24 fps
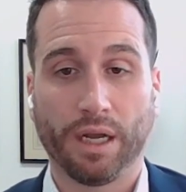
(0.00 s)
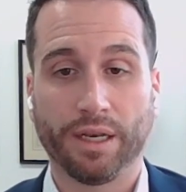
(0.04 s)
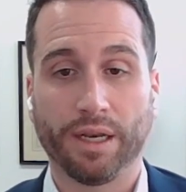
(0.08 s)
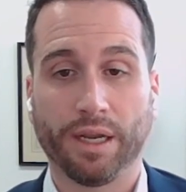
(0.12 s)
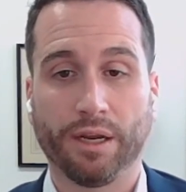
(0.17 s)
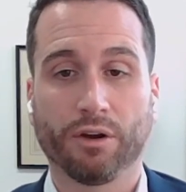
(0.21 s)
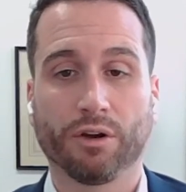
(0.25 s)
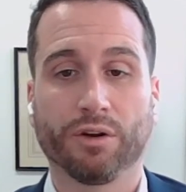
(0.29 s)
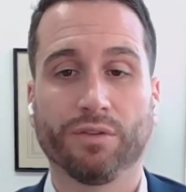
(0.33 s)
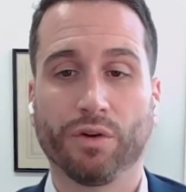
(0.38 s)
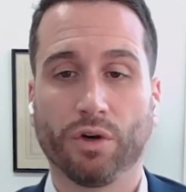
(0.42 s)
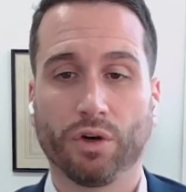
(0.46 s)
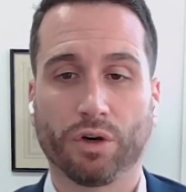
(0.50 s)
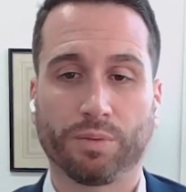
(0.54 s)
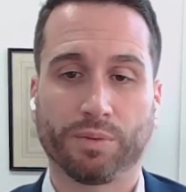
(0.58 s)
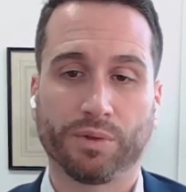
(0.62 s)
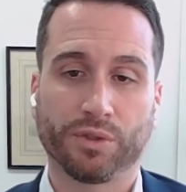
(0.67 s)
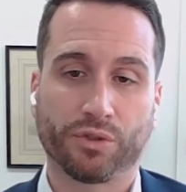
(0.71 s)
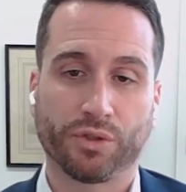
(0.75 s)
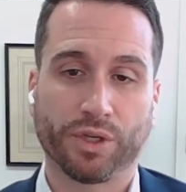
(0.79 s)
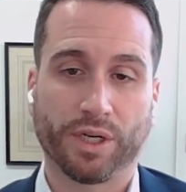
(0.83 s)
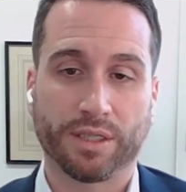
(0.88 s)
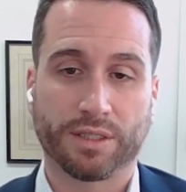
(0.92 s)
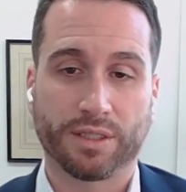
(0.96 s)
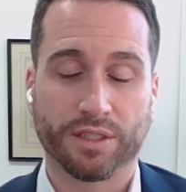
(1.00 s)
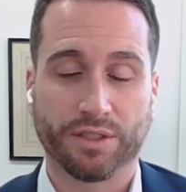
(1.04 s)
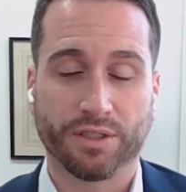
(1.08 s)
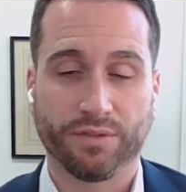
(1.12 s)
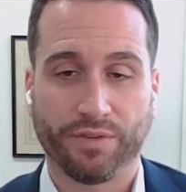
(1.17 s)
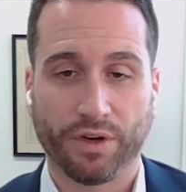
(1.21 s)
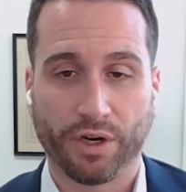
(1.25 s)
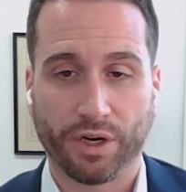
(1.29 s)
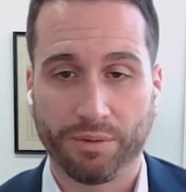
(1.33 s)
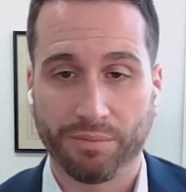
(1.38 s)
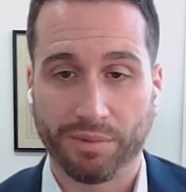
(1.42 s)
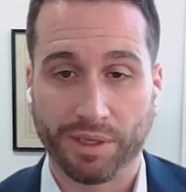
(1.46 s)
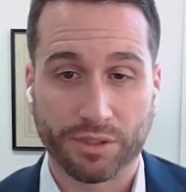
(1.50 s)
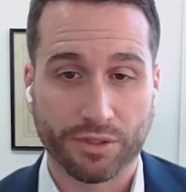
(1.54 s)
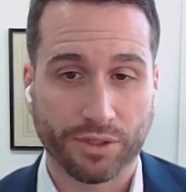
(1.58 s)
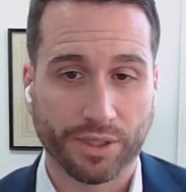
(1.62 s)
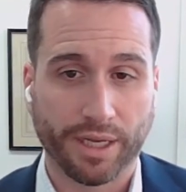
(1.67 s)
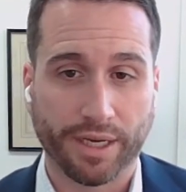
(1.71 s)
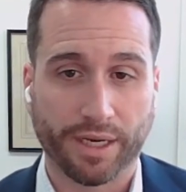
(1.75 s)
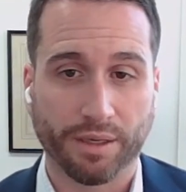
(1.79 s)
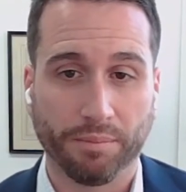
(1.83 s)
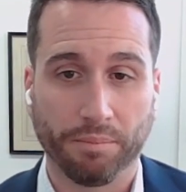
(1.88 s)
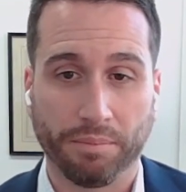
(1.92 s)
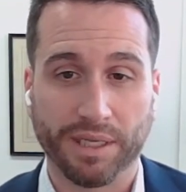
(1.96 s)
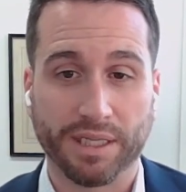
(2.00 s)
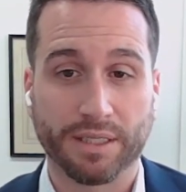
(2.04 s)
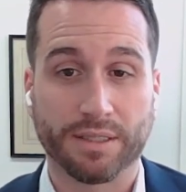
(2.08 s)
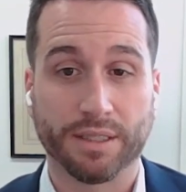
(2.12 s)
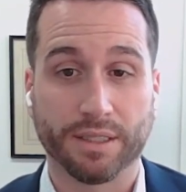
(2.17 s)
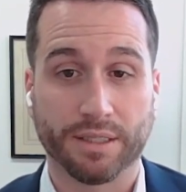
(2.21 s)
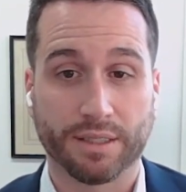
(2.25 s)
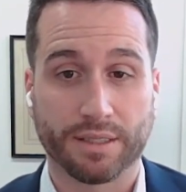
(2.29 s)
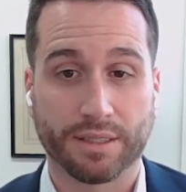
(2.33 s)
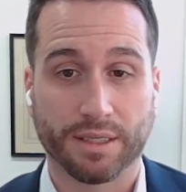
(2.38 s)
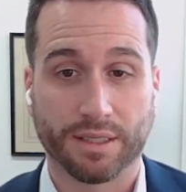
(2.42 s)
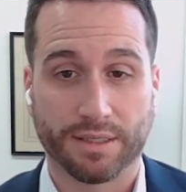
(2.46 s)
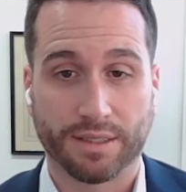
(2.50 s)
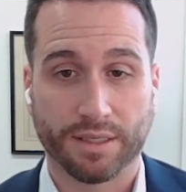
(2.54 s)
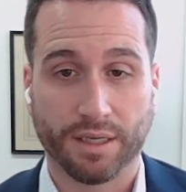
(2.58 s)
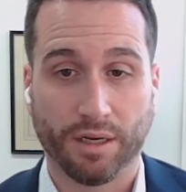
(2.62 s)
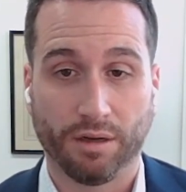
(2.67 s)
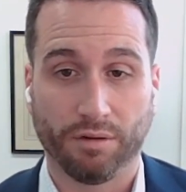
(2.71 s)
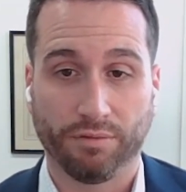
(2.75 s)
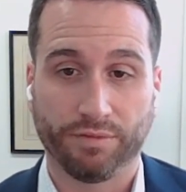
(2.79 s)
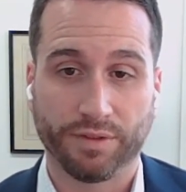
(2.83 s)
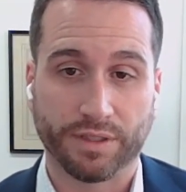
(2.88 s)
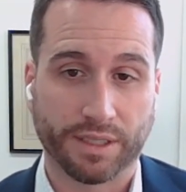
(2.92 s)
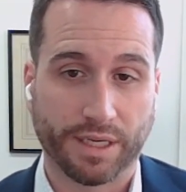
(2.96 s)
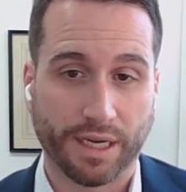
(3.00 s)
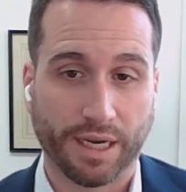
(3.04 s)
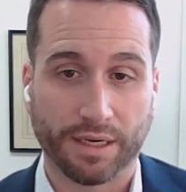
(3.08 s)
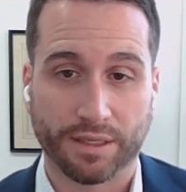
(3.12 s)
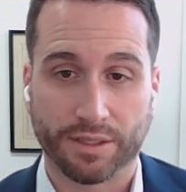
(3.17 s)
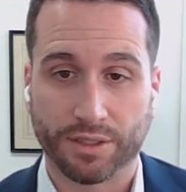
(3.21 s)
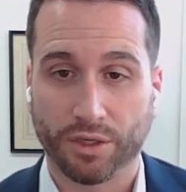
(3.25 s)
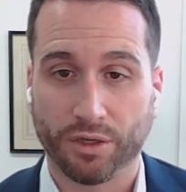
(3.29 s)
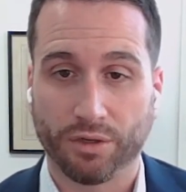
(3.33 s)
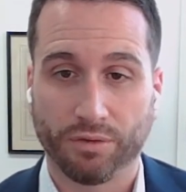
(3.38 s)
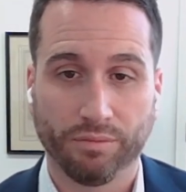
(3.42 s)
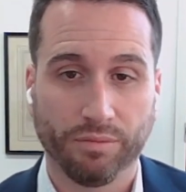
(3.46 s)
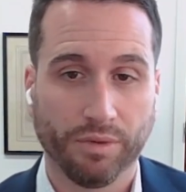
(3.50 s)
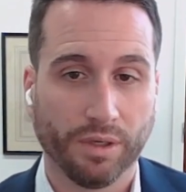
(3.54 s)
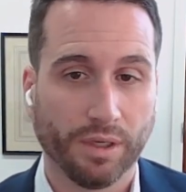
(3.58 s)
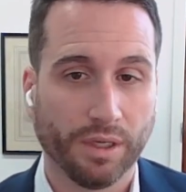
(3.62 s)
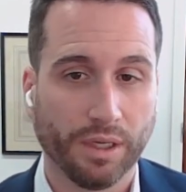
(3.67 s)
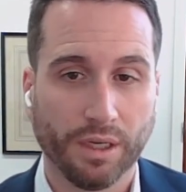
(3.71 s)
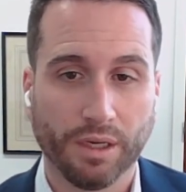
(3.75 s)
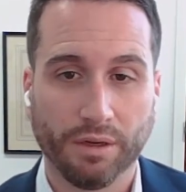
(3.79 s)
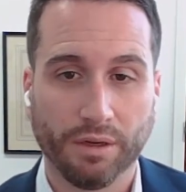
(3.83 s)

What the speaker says: An irrevocable trust is very much like a business itself. It's got its own